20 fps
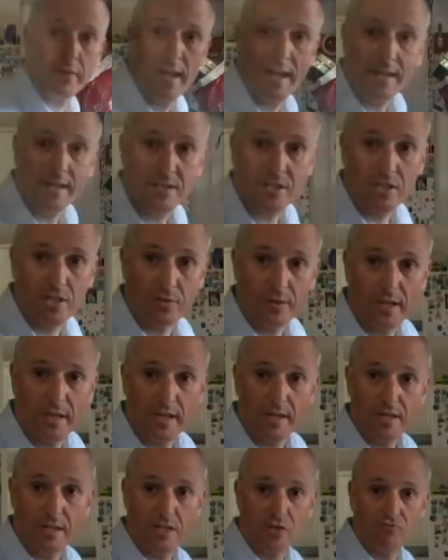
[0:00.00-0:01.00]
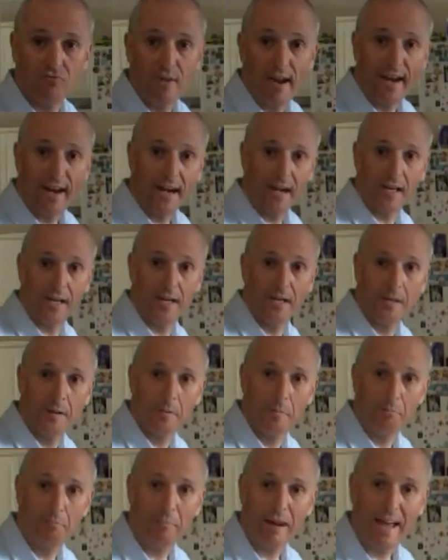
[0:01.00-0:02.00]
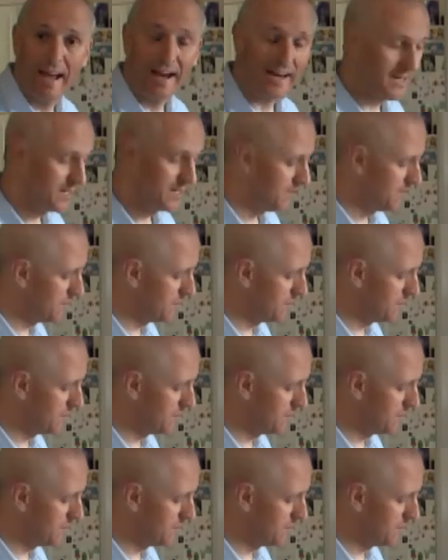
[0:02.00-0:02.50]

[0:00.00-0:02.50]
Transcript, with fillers: next to it is the regular black